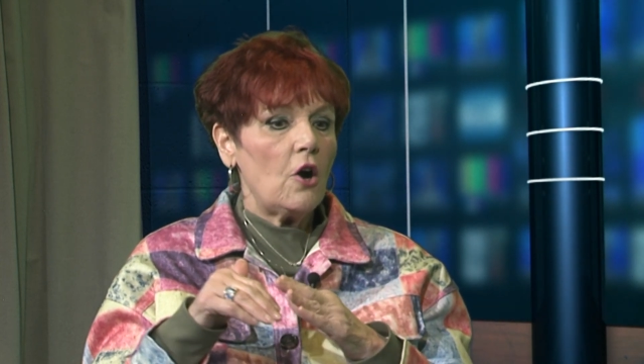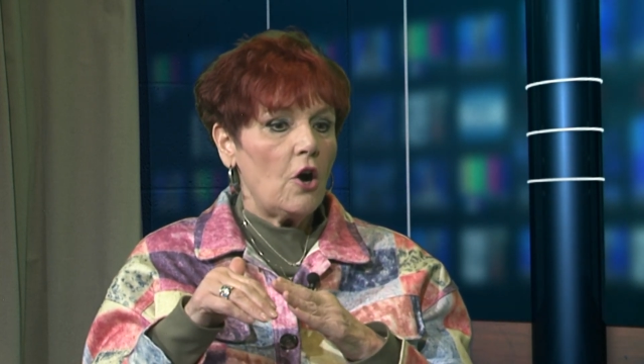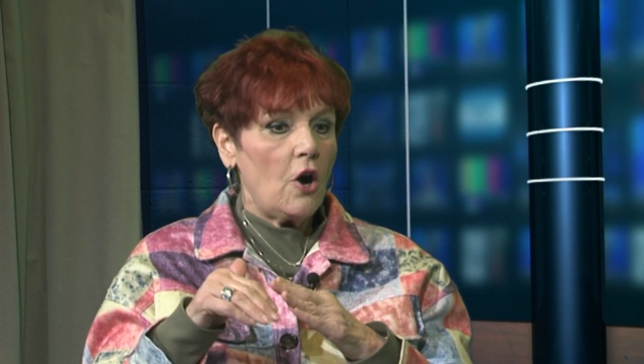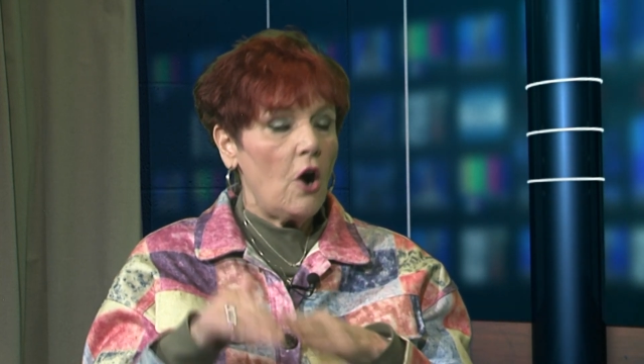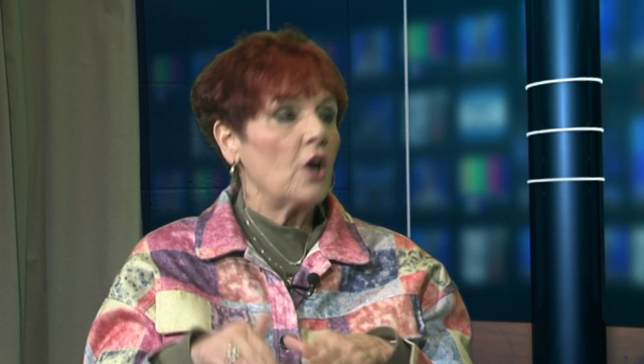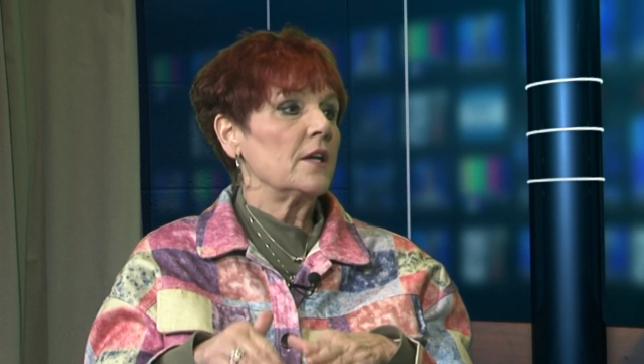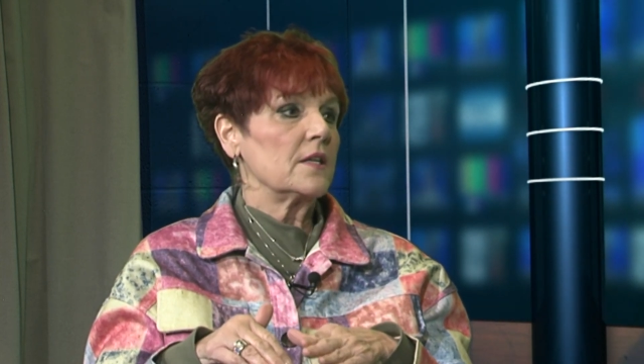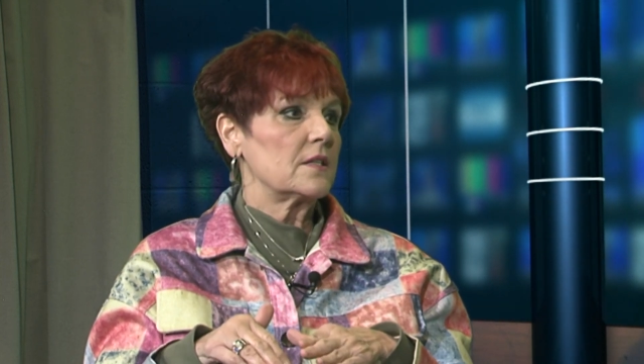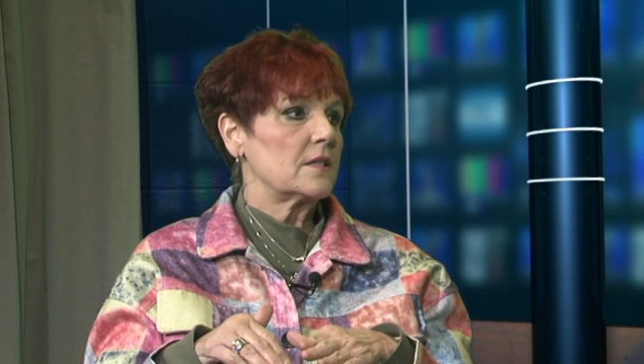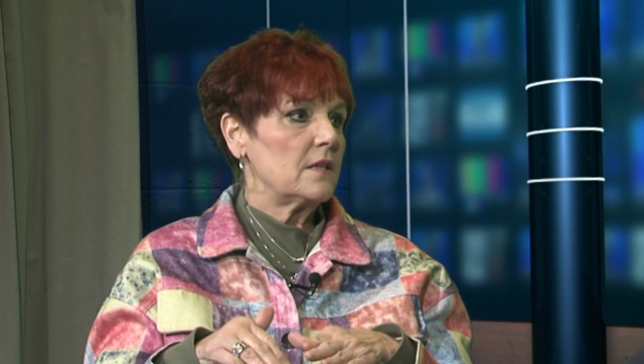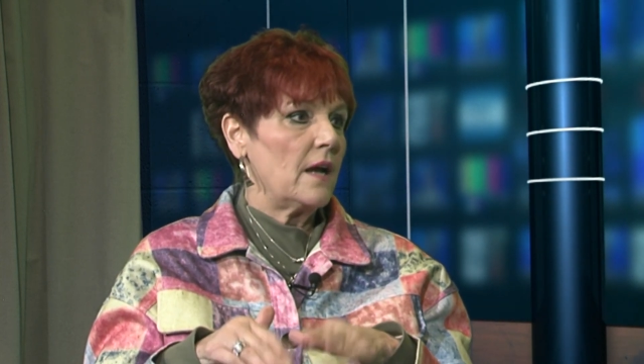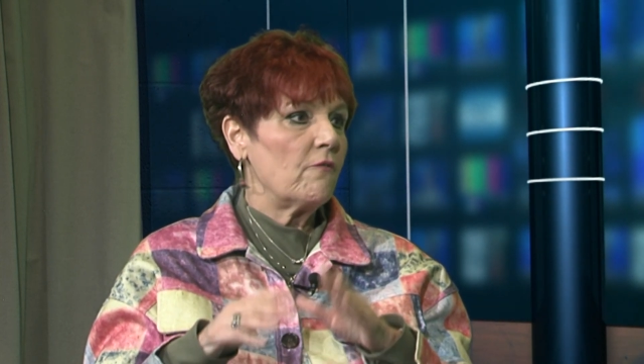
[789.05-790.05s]

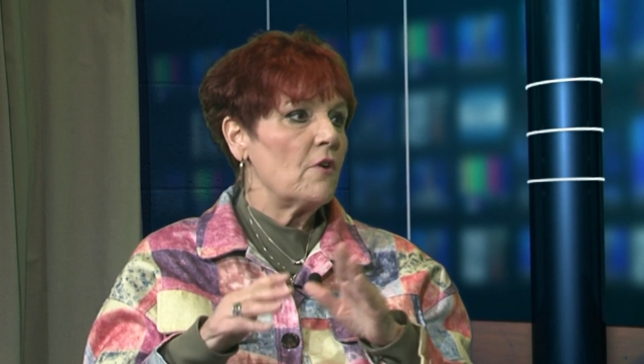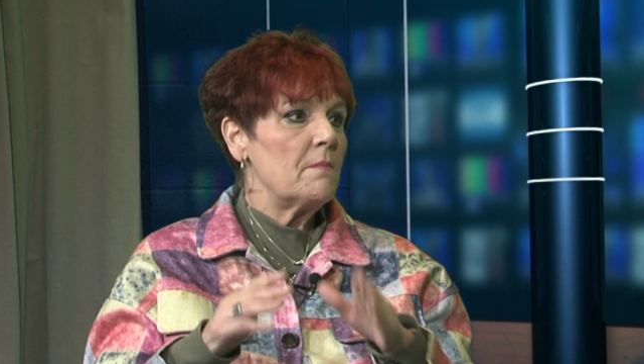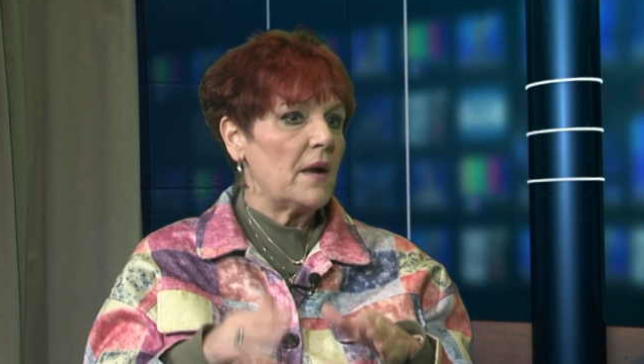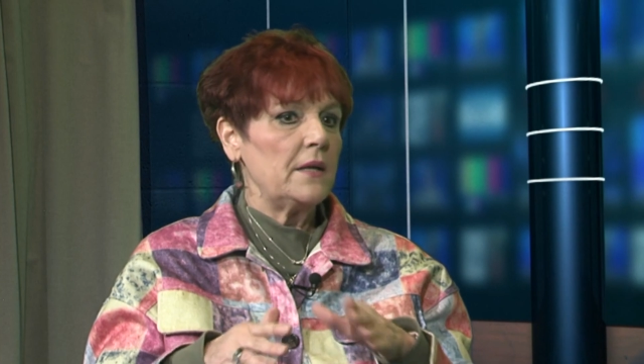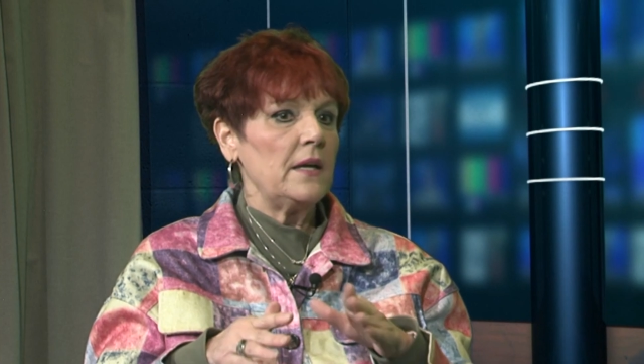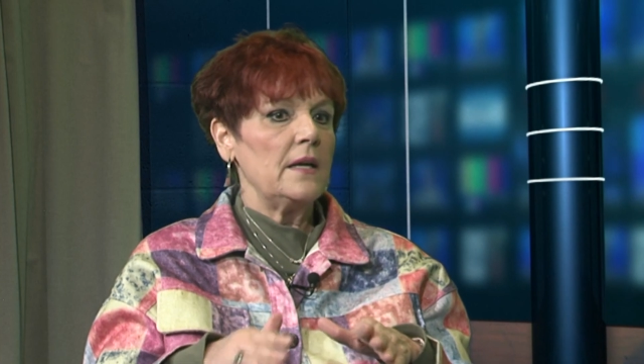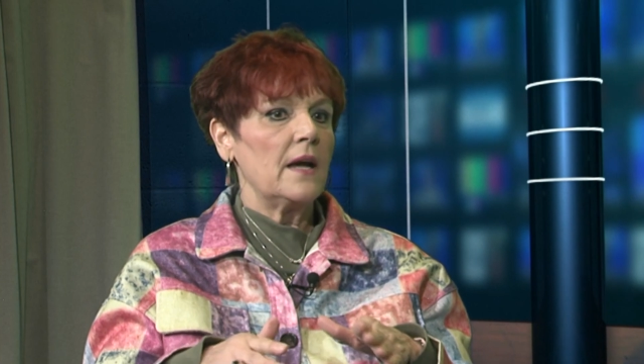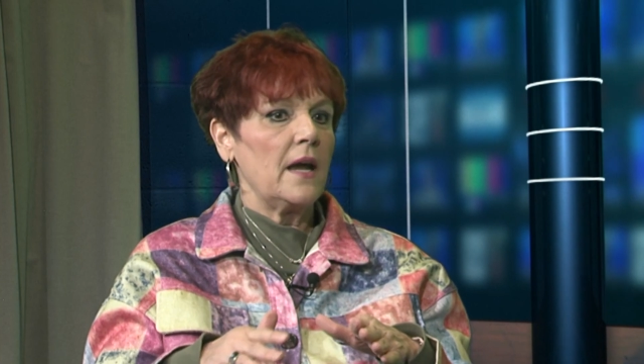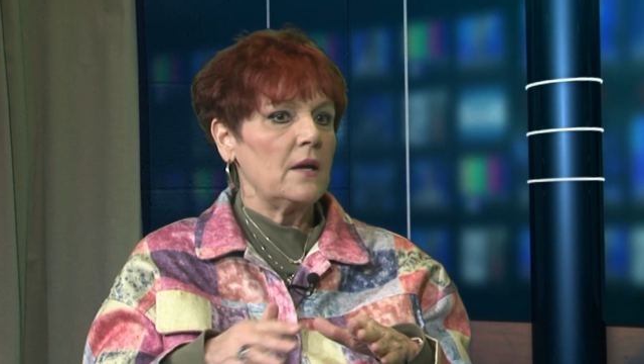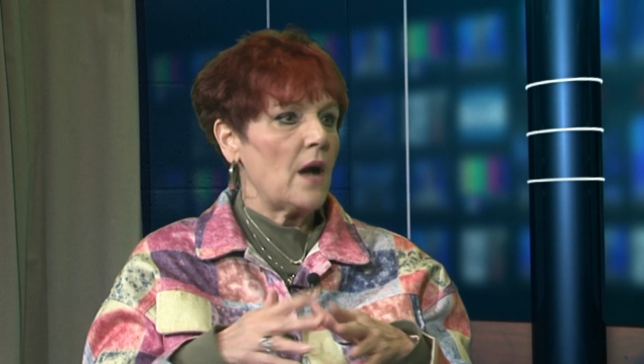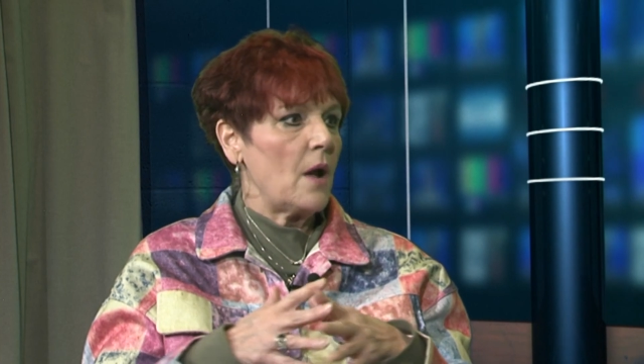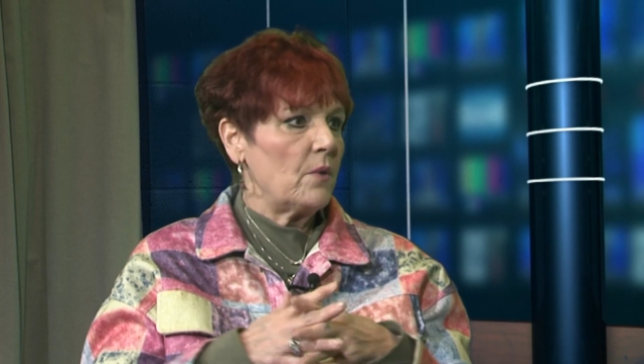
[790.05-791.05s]
August, every Monday
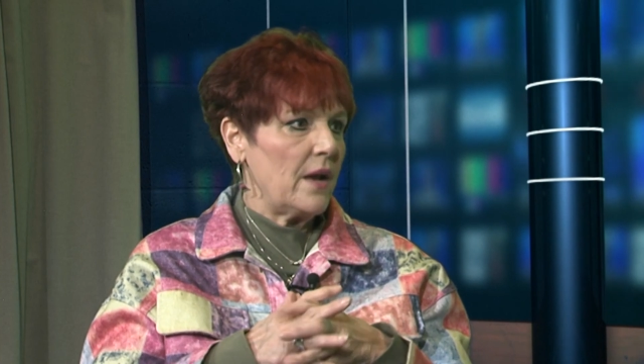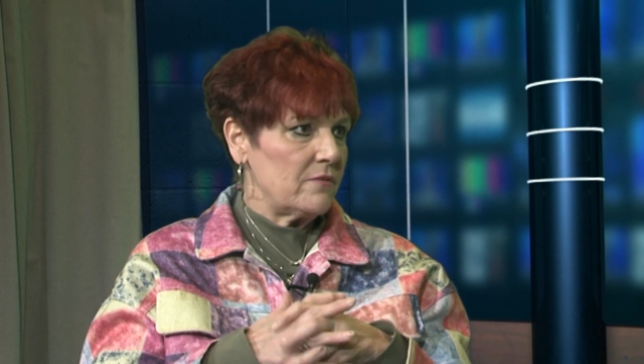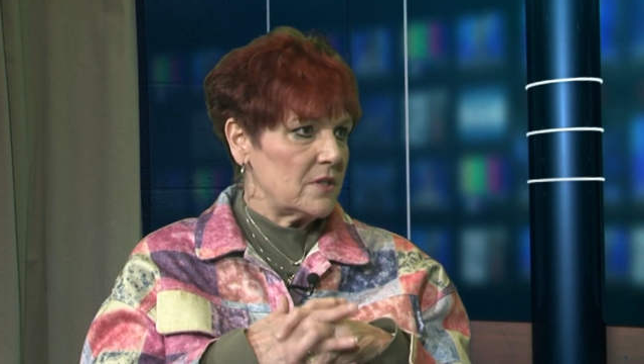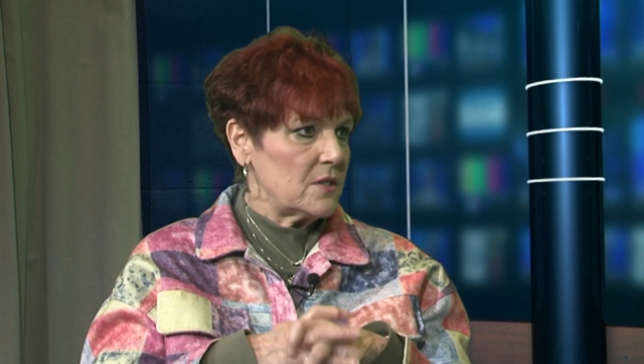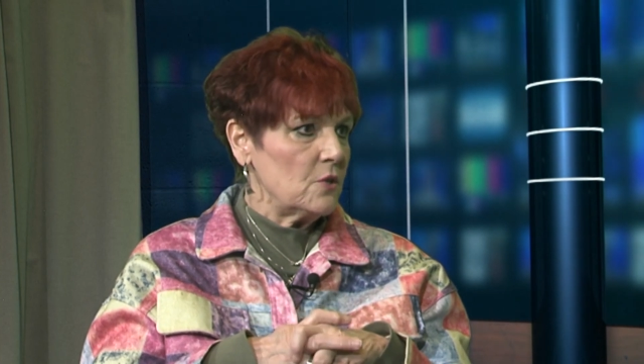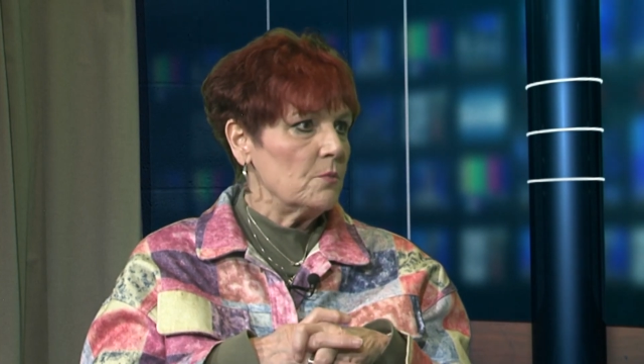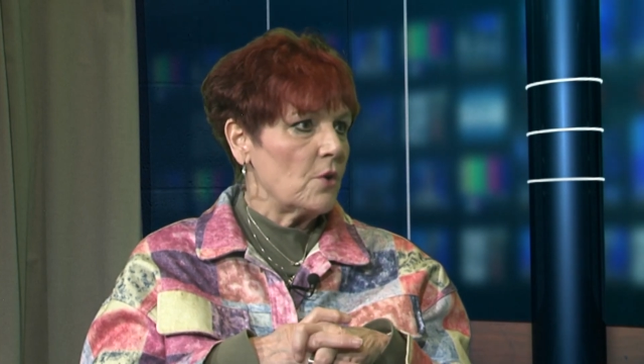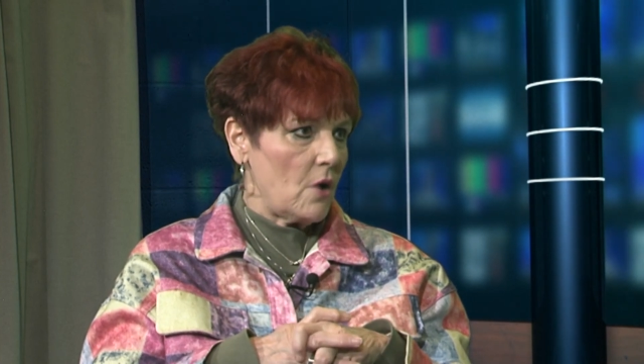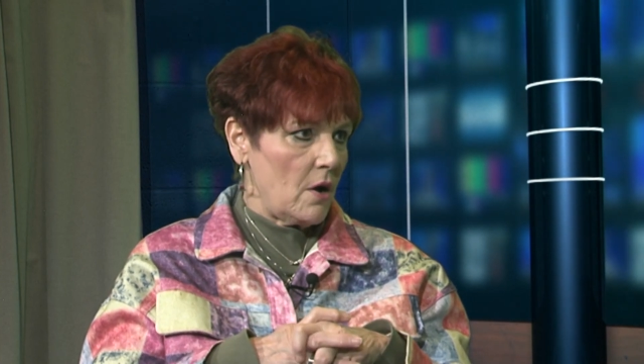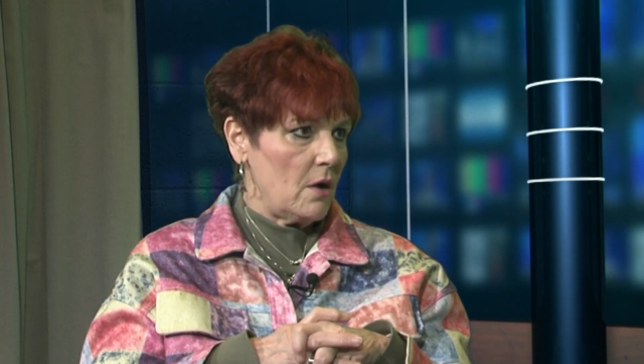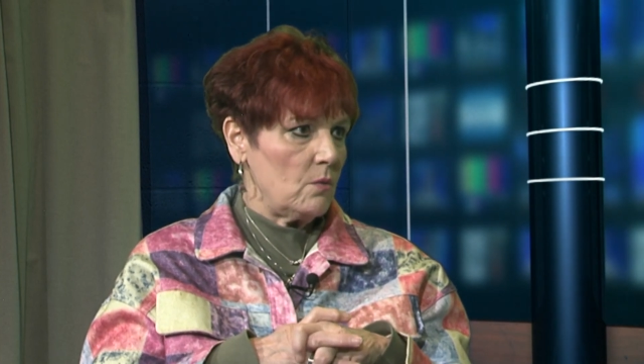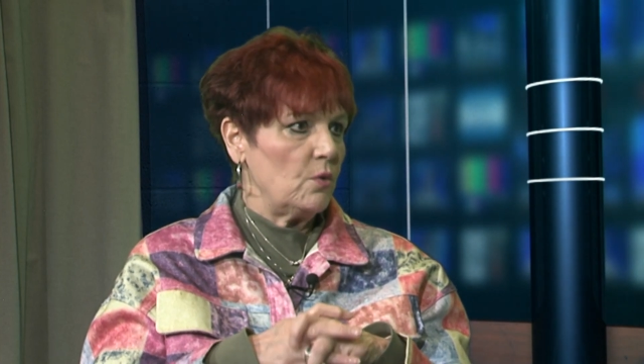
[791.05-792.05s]
night, I would have a Zoom
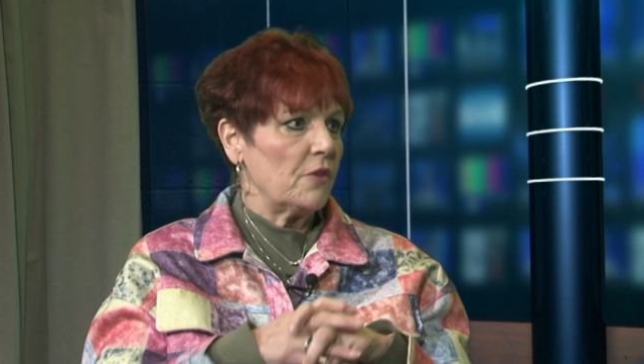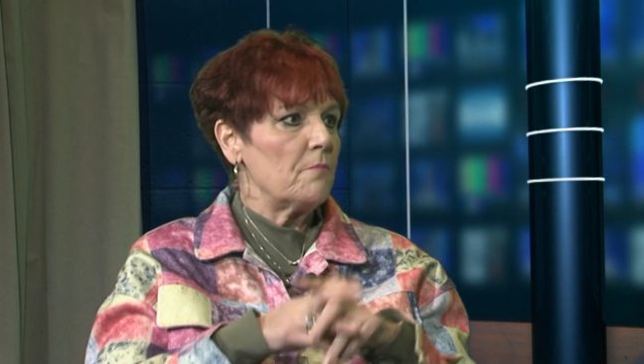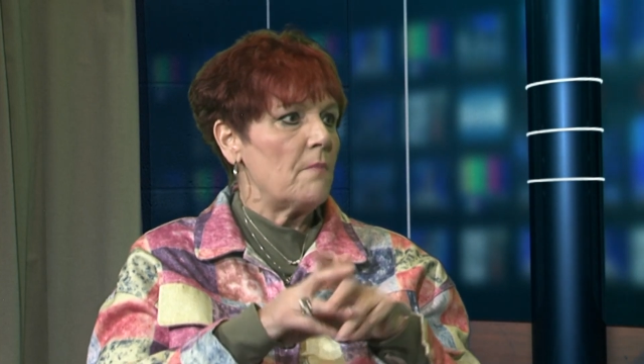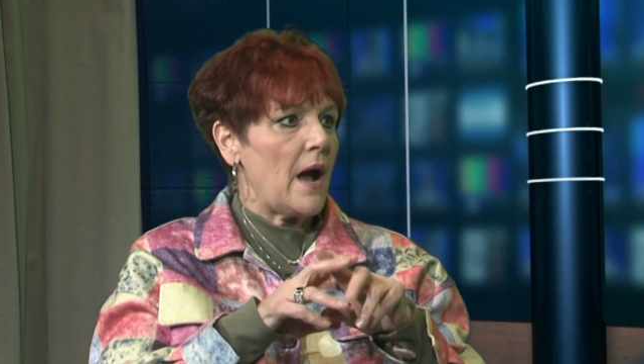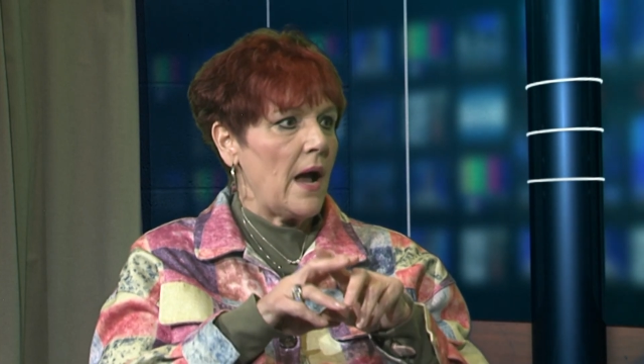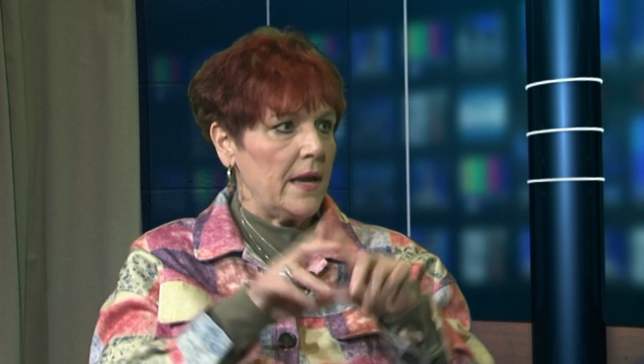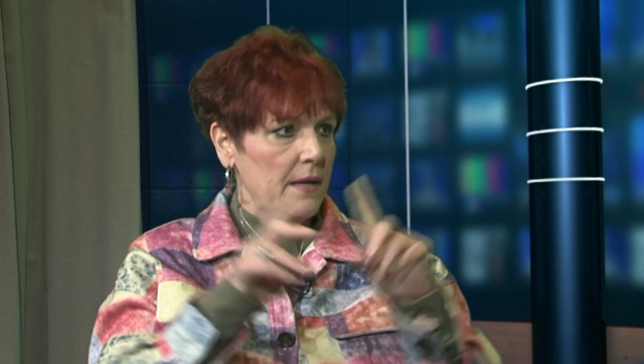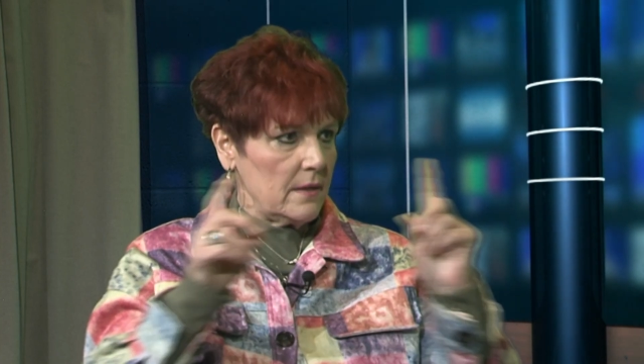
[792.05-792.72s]
call with my